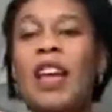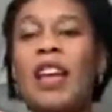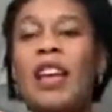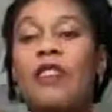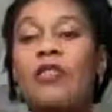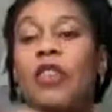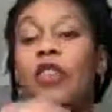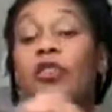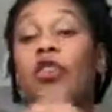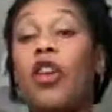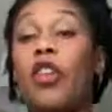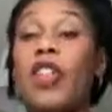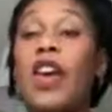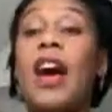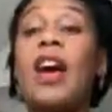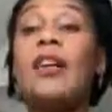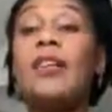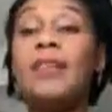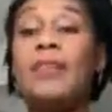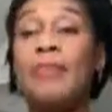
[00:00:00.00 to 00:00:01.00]
if you've got
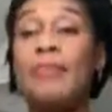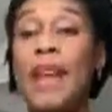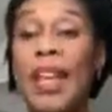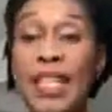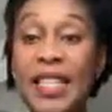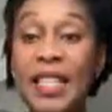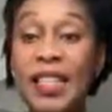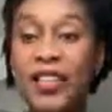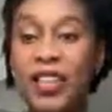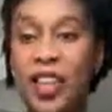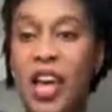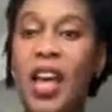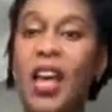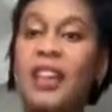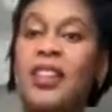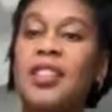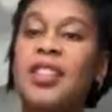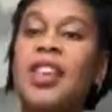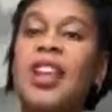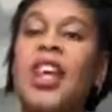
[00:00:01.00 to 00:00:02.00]
that message
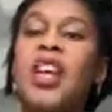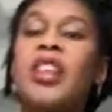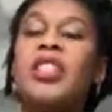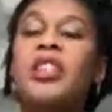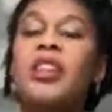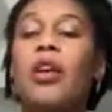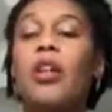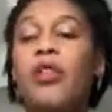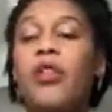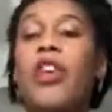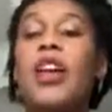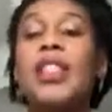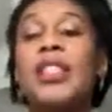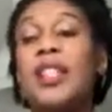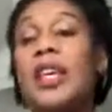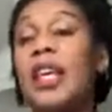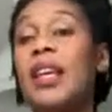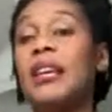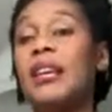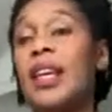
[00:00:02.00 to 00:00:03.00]
yet. So first
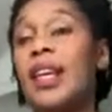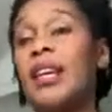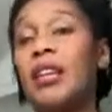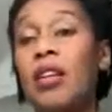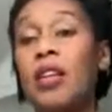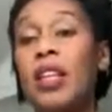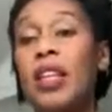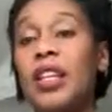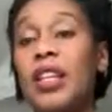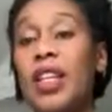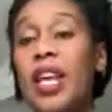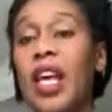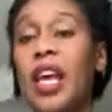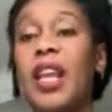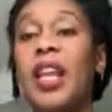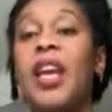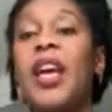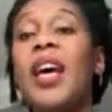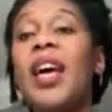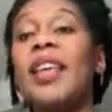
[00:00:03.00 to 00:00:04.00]
thing, acknowledge
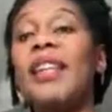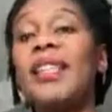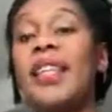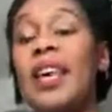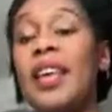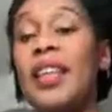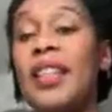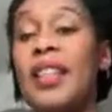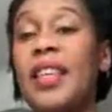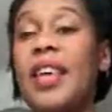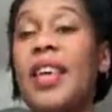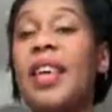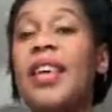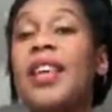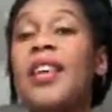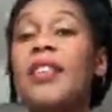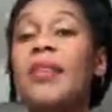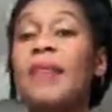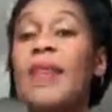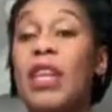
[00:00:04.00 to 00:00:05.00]
it. Second
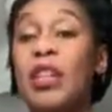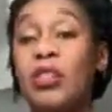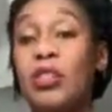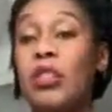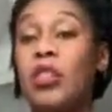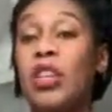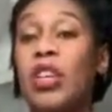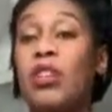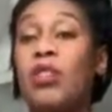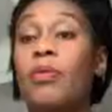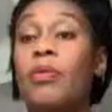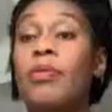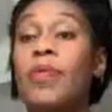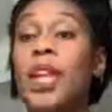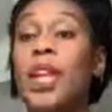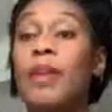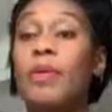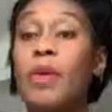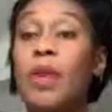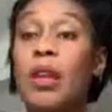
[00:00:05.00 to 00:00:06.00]
thing, make sure that you're
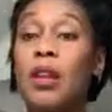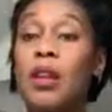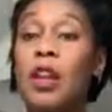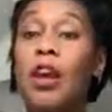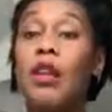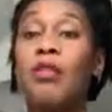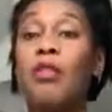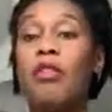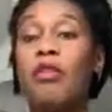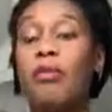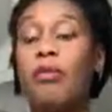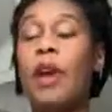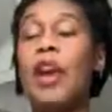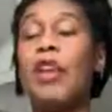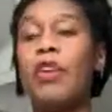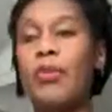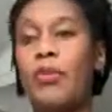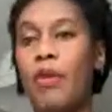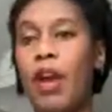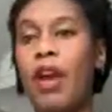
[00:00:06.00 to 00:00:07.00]
keeping a note of when
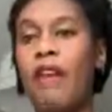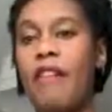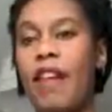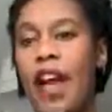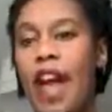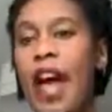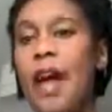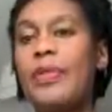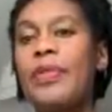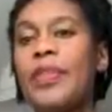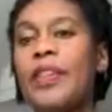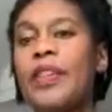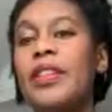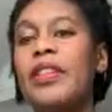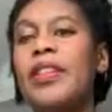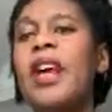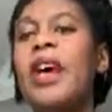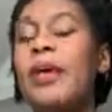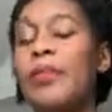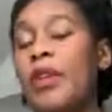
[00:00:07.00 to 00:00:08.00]
and where it
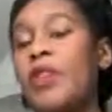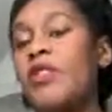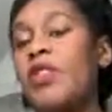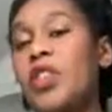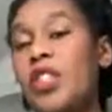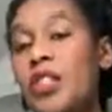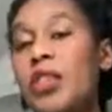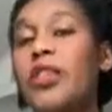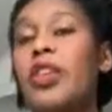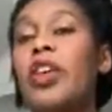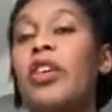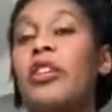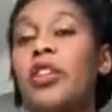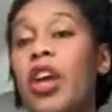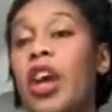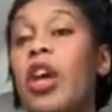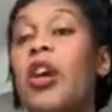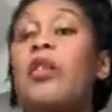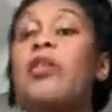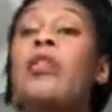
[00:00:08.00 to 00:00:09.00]
happens. But if you still don't
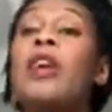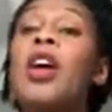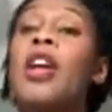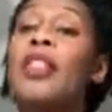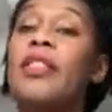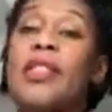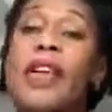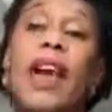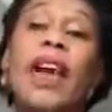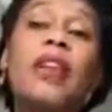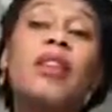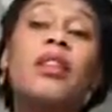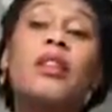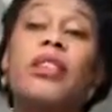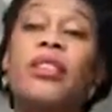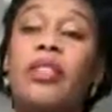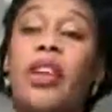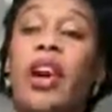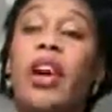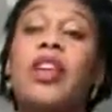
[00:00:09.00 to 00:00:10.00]
know, then
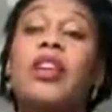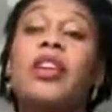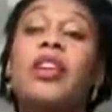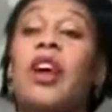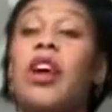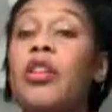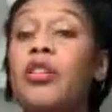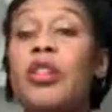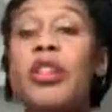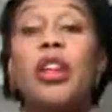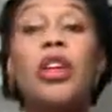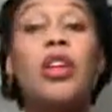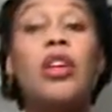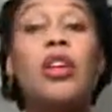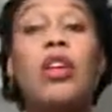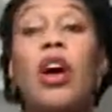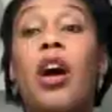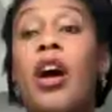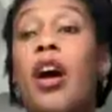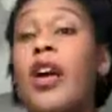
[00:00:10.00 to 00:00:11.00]
third, go to your
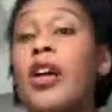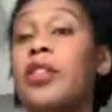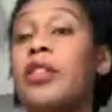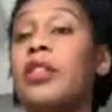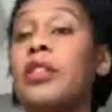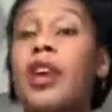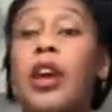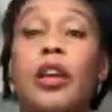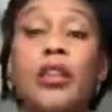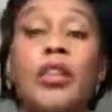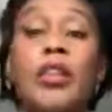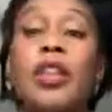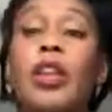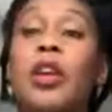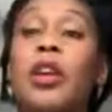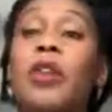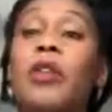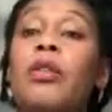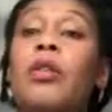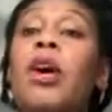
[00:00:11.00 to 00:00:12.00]
guides, go
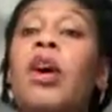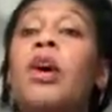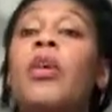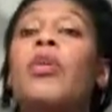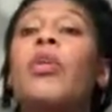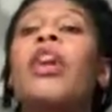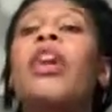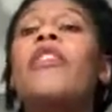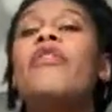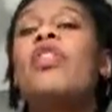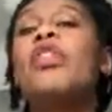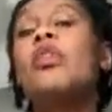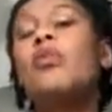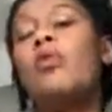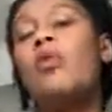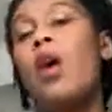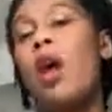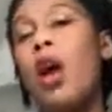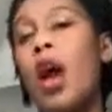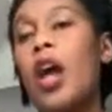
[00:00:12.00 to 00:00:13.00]
to whatever you
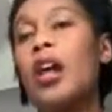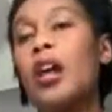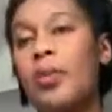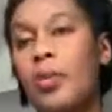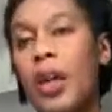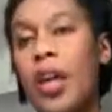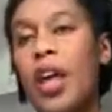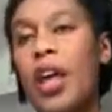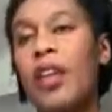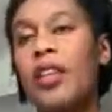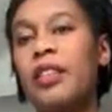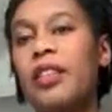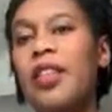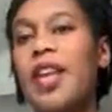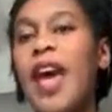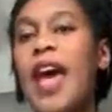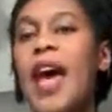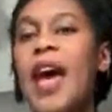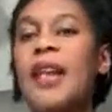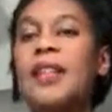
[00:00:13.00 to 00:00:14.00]
work with
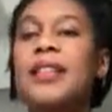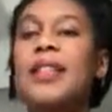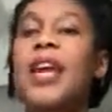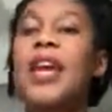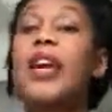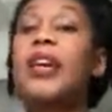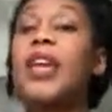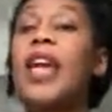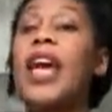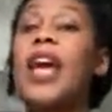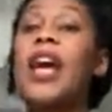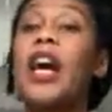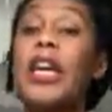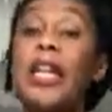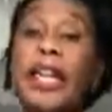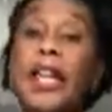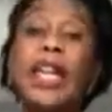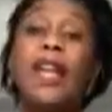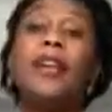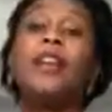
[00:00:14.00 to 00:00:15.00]
and say, okay, I
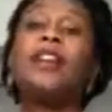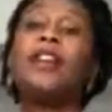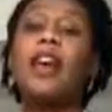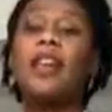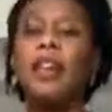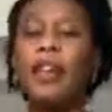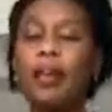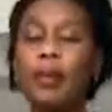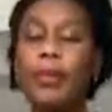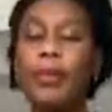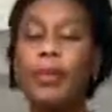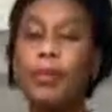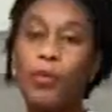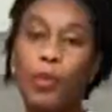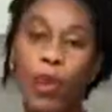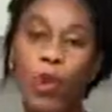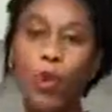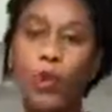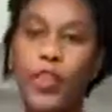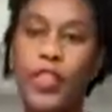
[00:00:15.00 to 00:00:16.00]
need a little bit
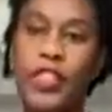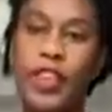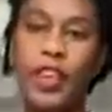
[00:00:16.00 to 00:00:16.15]
more with